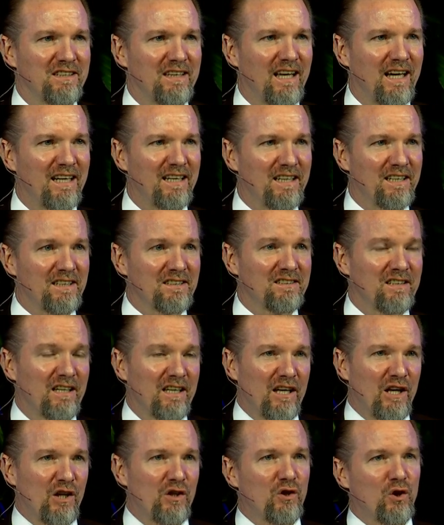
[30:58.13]
and that is
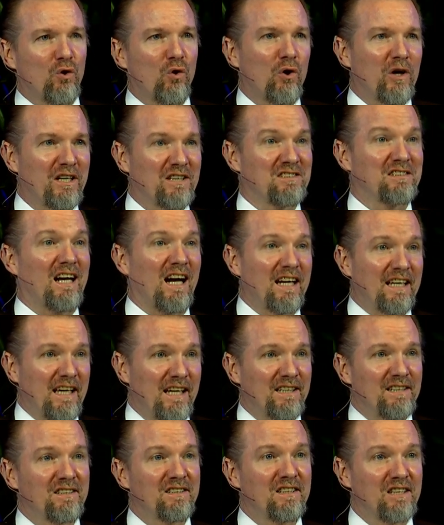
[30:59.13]
the court has not
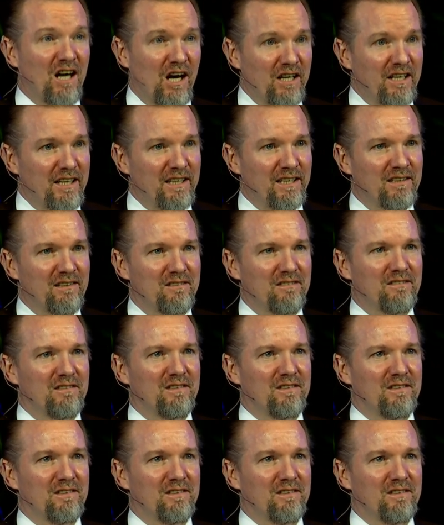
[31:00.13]
yet gutted